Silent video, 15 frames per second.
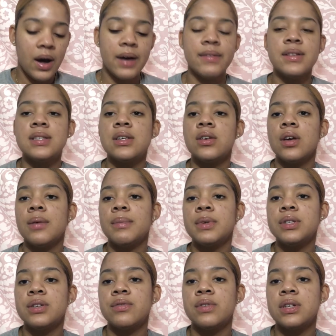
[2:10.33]
haven't told you how
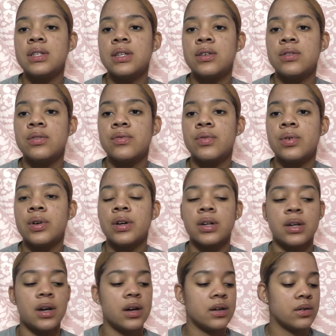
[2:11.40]
much it retails for.
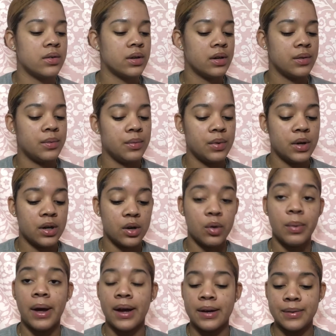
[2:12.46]
God, we're gonna go
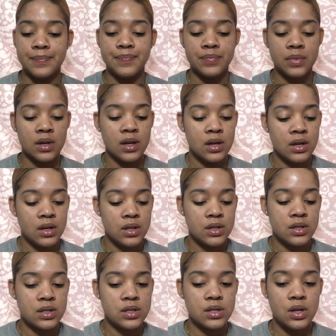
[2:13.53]
back.
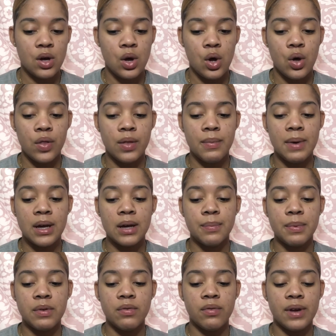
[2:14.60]
So the makeup
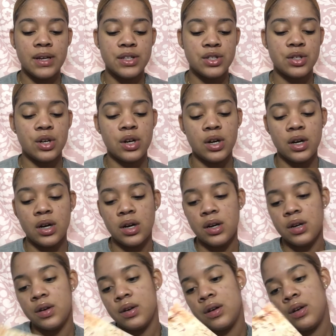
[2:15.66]
eraser
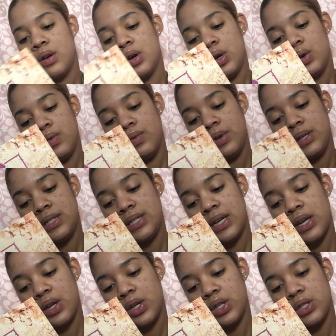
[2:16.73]

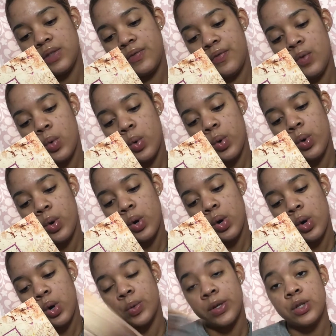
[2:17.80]
retails
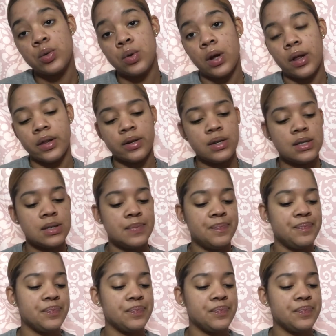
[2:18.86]
for $22.